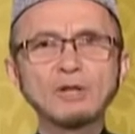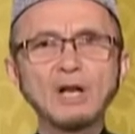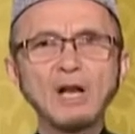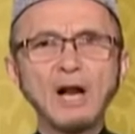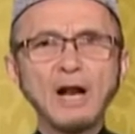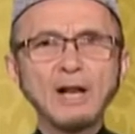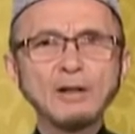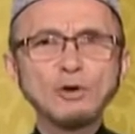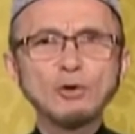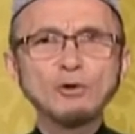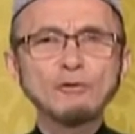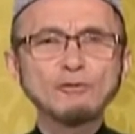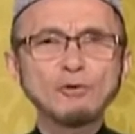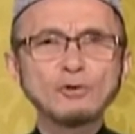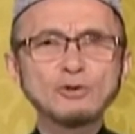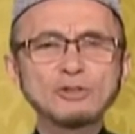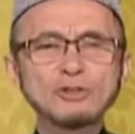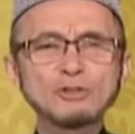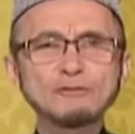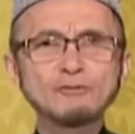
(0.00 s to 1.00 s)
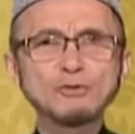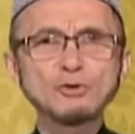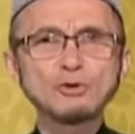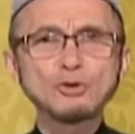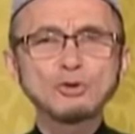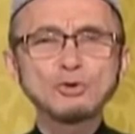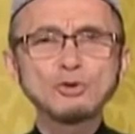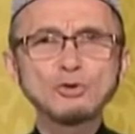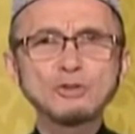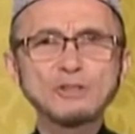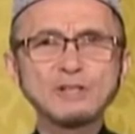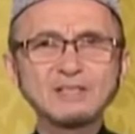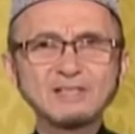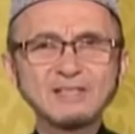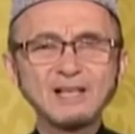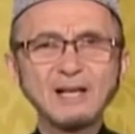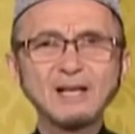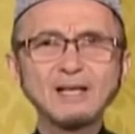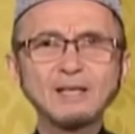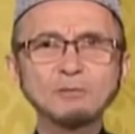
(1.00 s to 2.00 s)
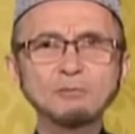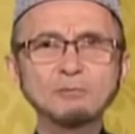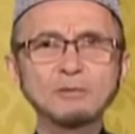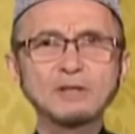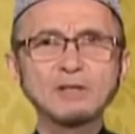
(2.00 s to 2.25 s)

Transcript: I know for, for sure the time